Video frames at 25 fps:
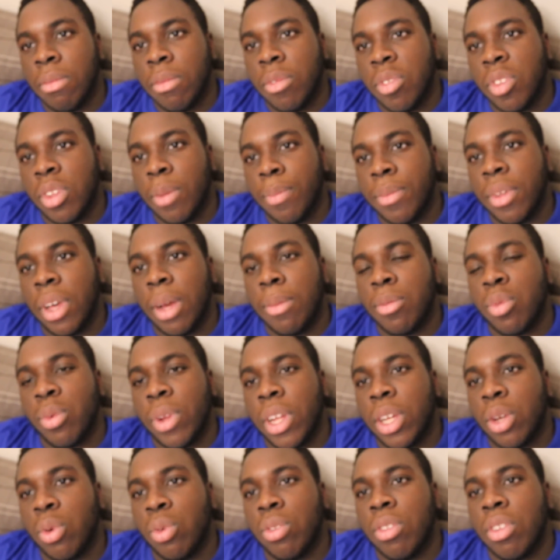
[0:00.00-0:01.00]
Sometimes
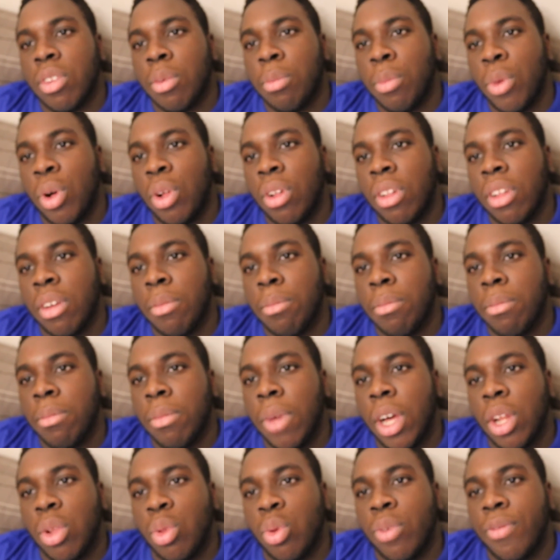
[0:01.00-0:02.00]
when I go to the mall,
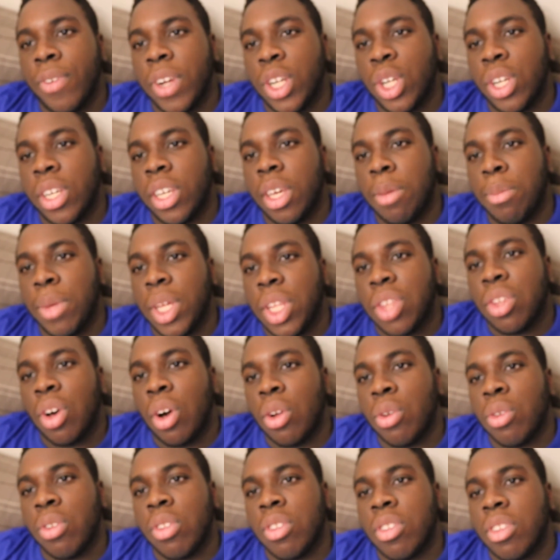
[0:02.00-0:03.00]
I don't know if I should get
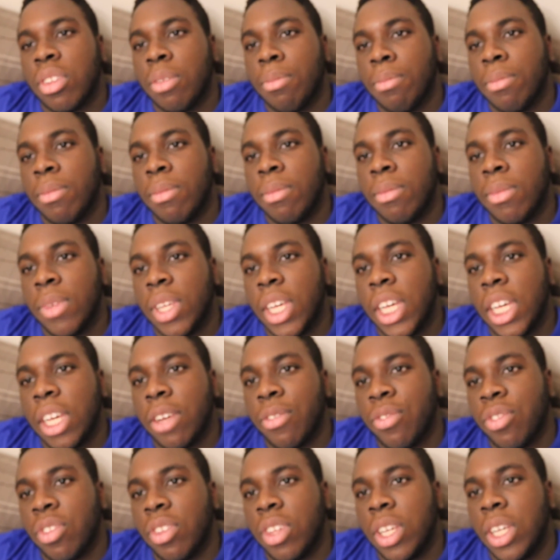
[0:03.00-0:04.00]
McDonald's,
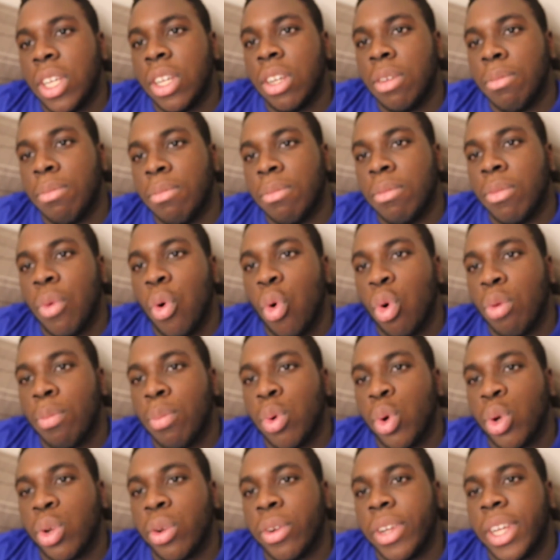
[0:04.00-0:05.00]
KFC, or
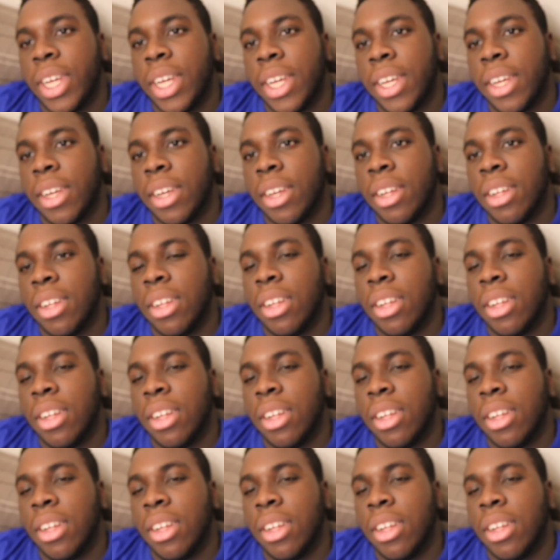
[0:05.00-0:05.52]
Burger King.